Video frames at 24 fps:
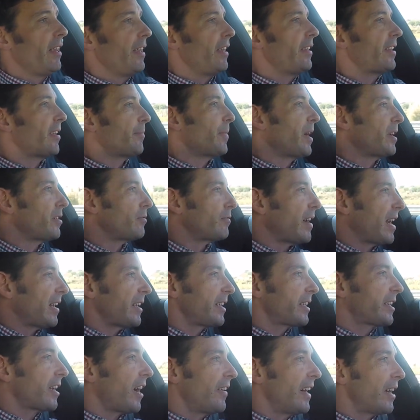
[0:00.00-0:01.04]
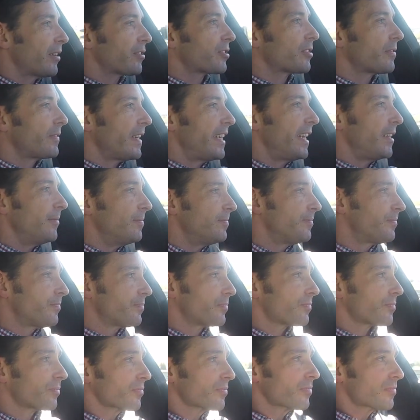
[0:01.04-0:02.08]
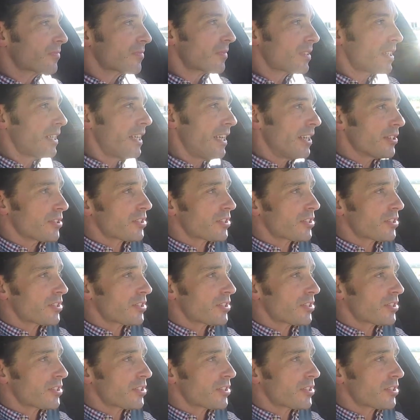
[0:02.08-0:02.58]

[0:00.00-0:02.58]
They made a rally car out of it. And